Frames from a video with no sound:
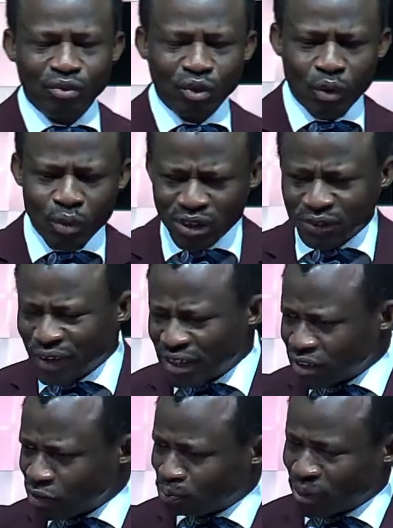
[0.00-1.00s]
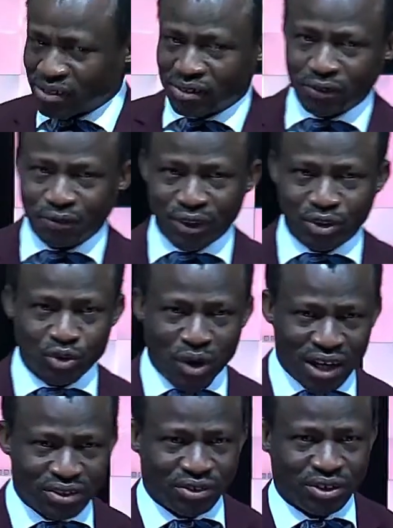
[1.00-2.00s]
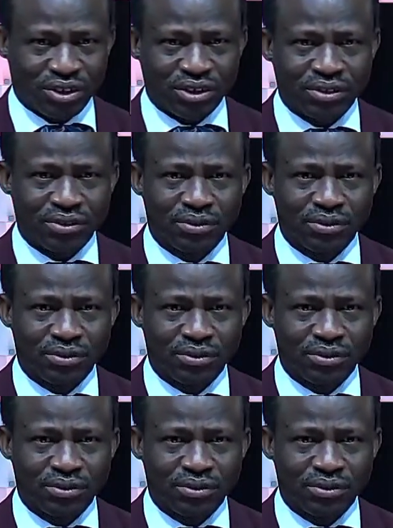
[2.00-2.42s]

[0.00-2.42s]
was very specific to Isaac.